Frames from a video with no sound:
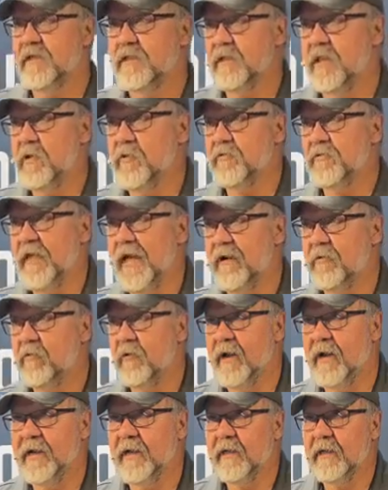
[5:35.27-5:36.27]
can load that
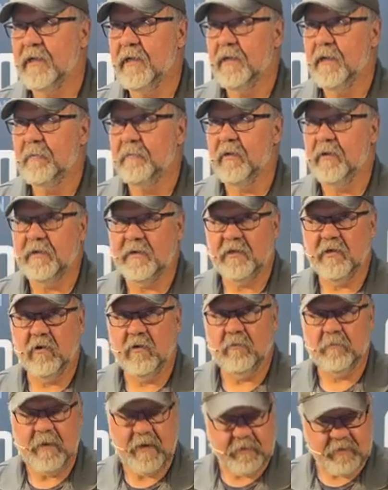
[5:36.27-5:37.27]
way. But
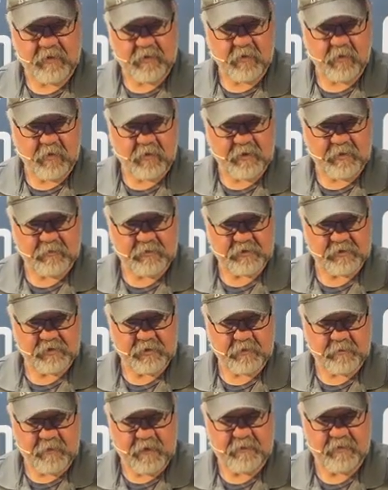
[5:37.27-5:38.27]
maybe
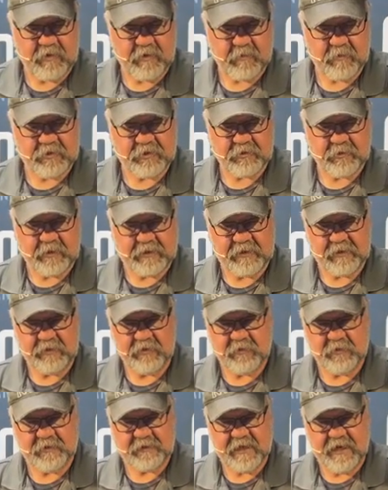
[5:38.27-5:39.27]
maybe you're
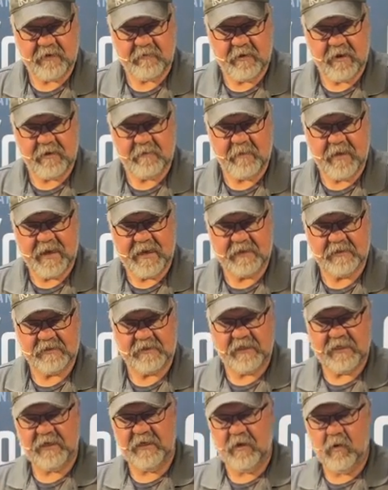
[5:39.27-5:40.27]
restricted to a 10-round
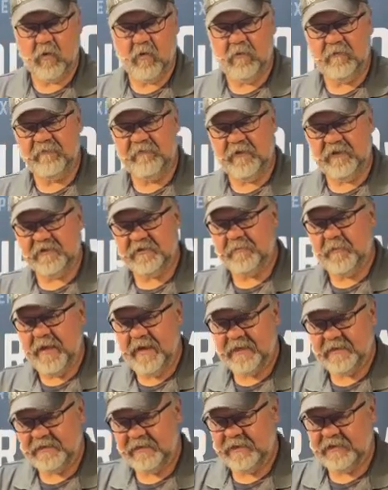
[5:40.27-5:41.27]
magazine or a fixed
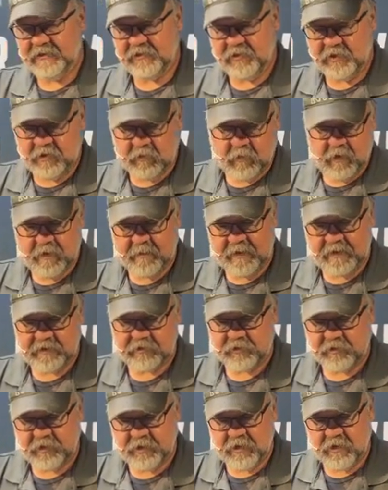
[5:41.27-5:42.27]
magazine, so you want to
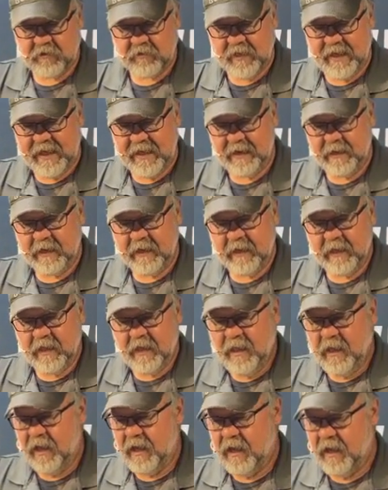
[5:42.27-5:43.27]
make sure you know that.
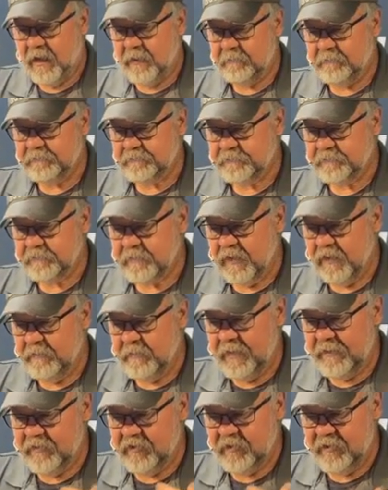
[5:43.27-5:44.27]

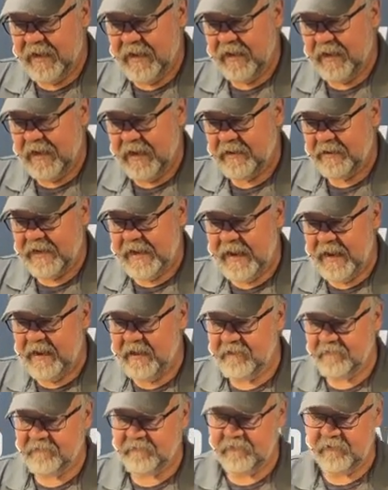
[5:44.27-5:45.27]
Maybe you're not allowed to
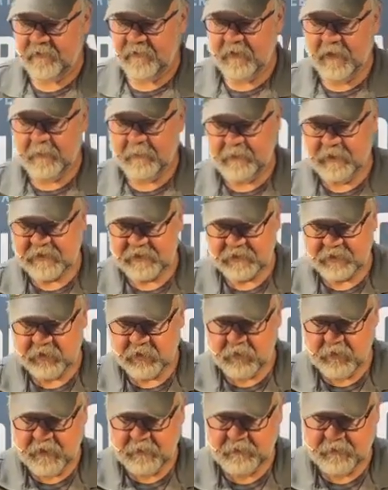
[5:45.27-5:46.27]
have a
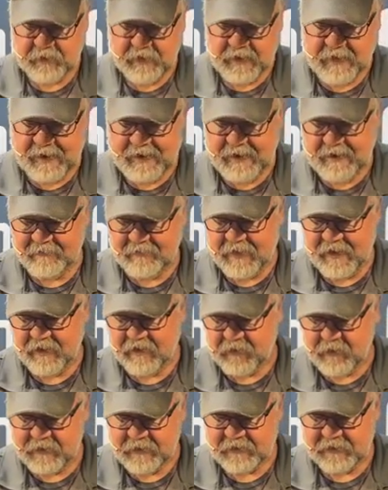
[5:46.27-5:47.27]
pistol grip. You got to have
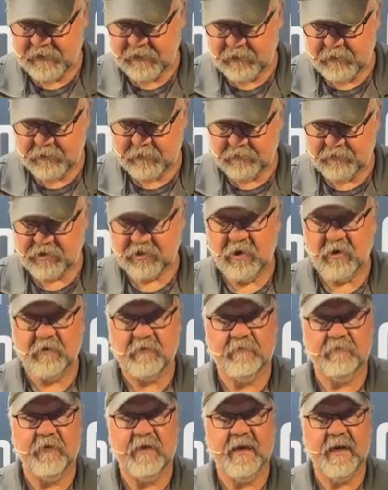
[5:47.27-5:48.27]
that crazy little
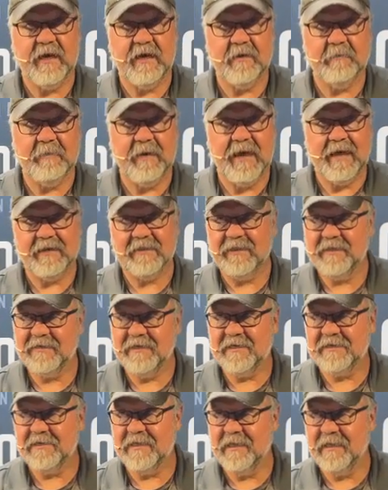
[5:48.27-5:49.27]
shark fin on the back
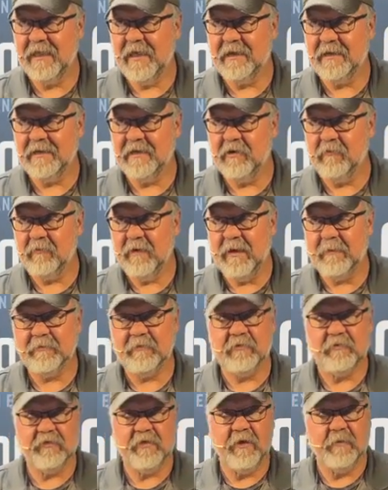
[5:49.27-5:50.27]
that doesn't allow you to
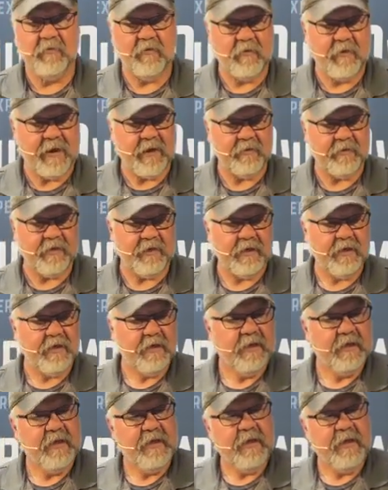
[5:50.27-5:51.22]
wrap your thumb around it.